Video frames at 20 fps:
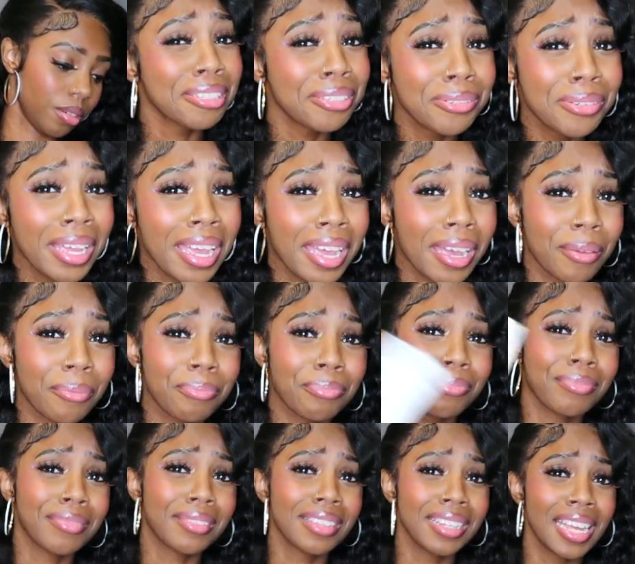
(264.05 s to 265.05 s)
So yeah,
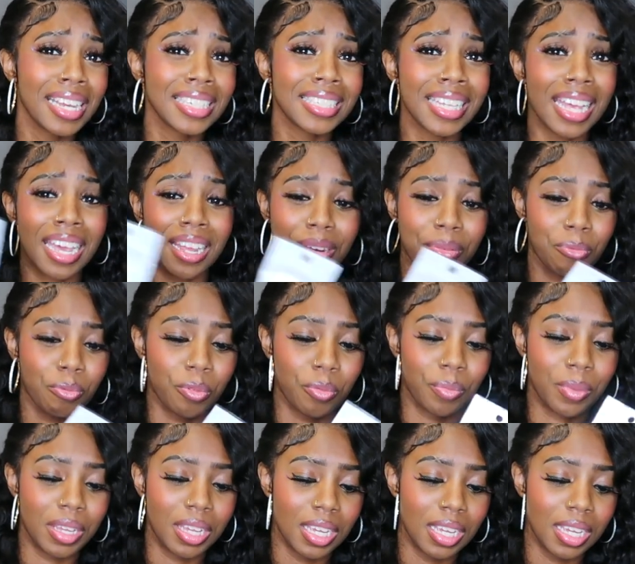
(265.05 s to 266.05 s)
Next item will
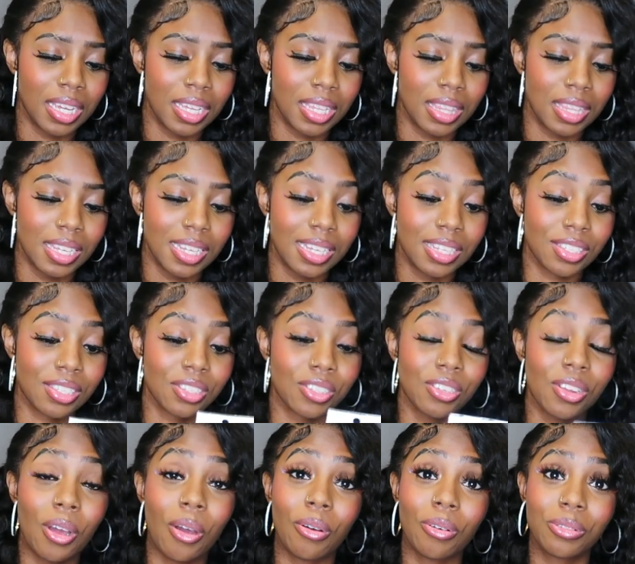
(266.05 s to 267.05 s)
be these
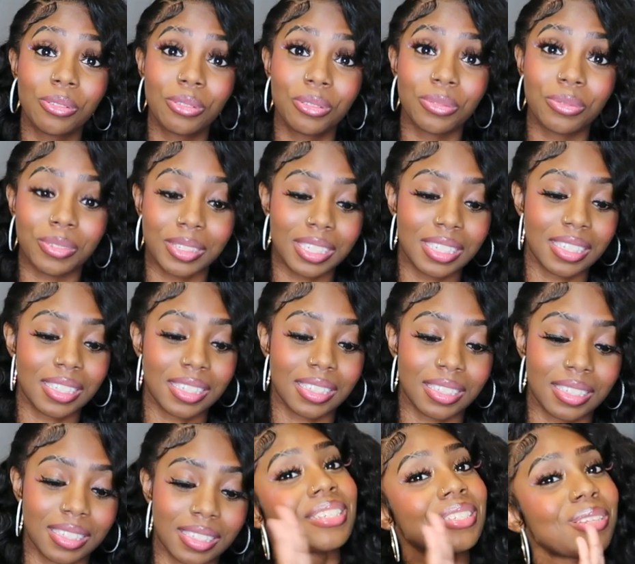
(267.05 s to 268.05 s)
nose
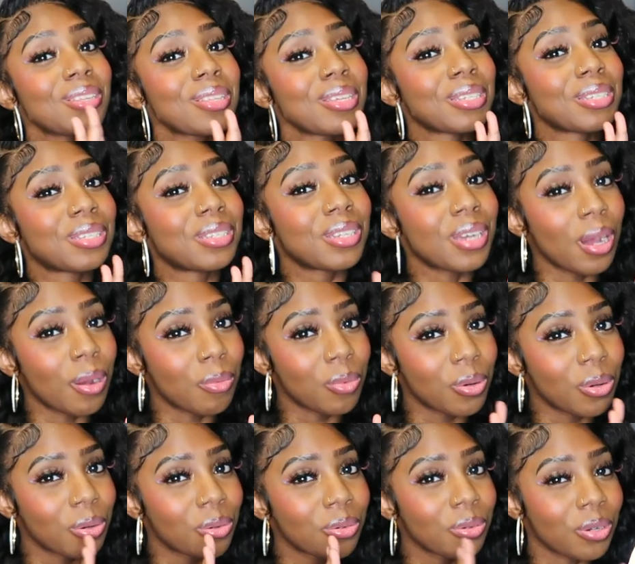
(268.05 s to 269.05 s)
rings. These are the
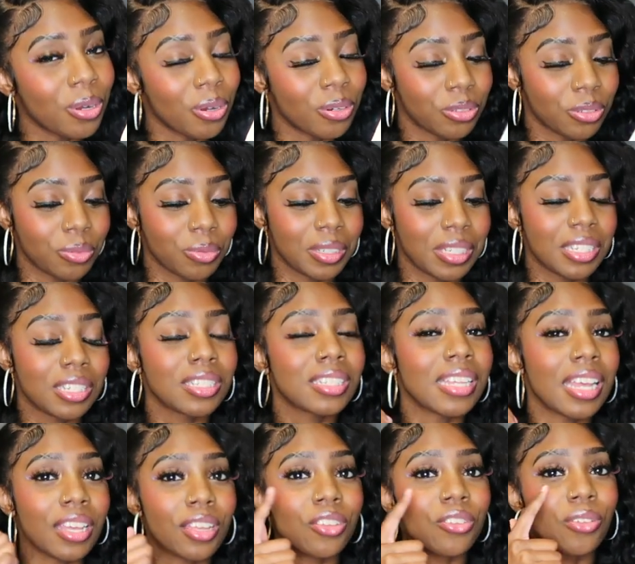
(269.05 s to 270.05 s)
double nose rings.
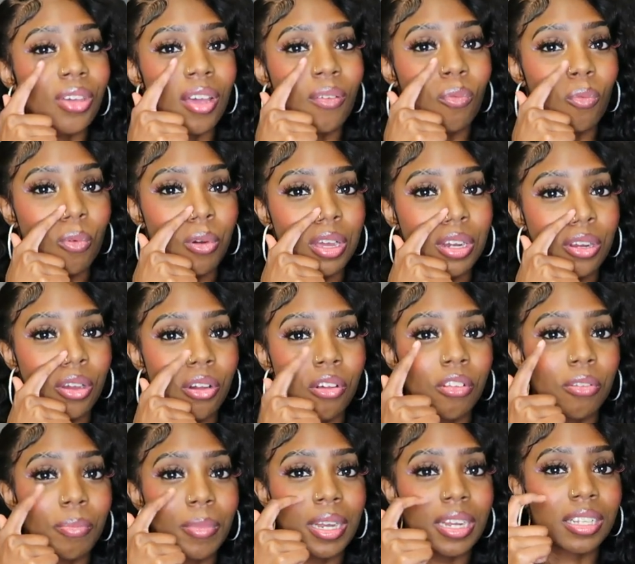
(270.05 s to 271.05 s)
Like you have one
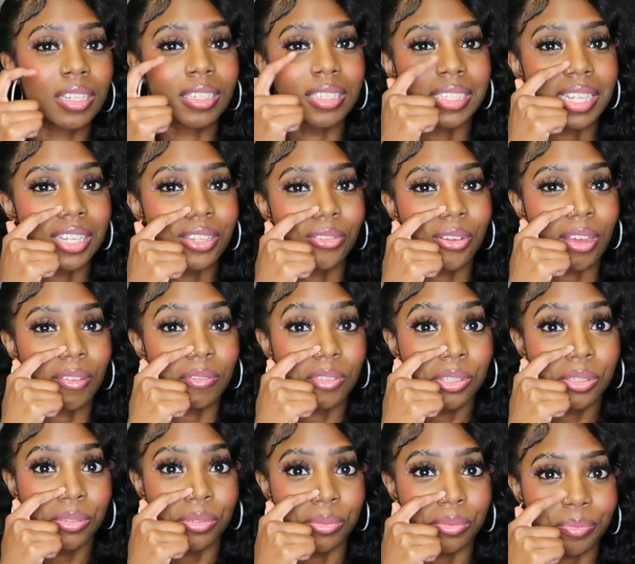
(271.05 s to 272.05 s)
hole, but it looks like you have
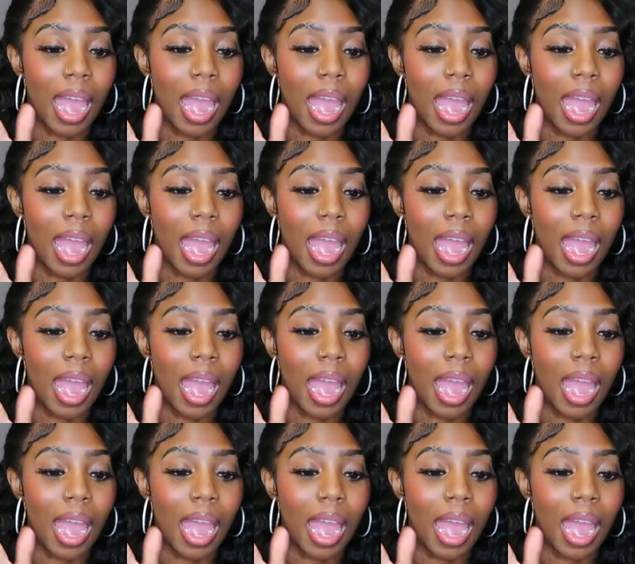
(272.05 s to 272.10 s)
two.